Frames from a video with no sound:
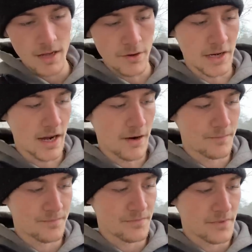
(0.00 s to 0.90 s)
Here we go.
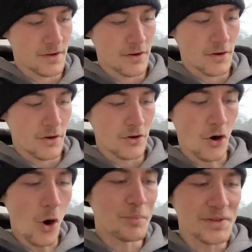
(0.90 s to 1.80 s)

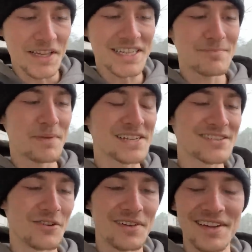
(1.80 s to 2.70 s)
Colt police
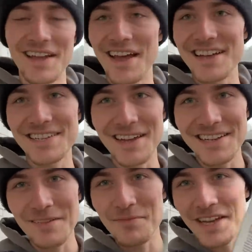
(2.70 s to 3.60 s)
pistol. Yeah, that's
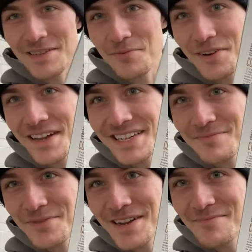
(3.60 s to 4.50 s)
a
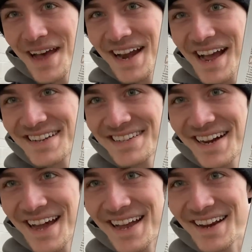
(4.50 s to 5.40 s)
pretty badass
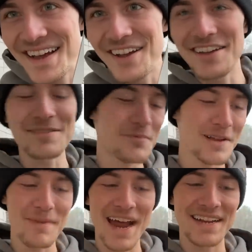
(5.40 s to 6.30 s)
gun. I ain't gonna lie. That's a
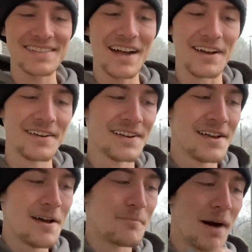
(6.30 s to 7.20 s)
pretty badass gun.
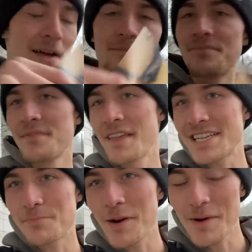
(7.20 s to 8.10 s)
But
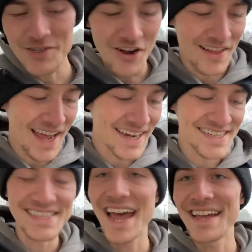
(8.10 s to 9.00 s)
that's pretty much all I had
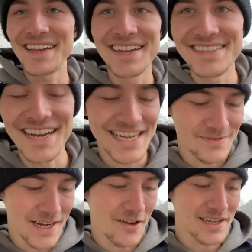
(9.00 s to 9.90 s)
to say in
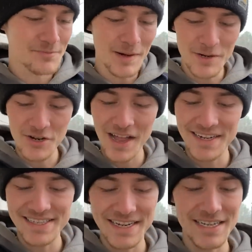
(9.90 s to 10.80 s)
today's video. I'm
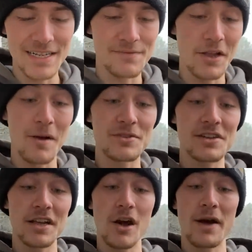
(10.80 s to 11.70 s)

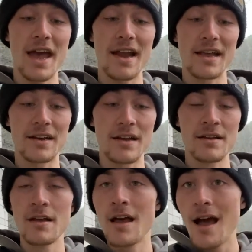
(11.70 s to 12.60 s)
just gonna go ahead and
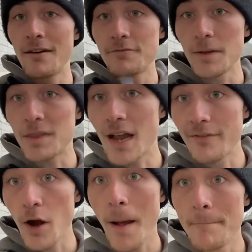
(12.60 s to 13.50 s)
flip the
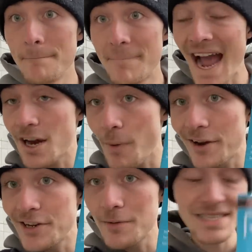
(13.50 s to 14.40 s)
cover back
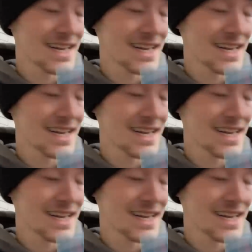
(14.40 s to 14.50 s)
around, you know what I'm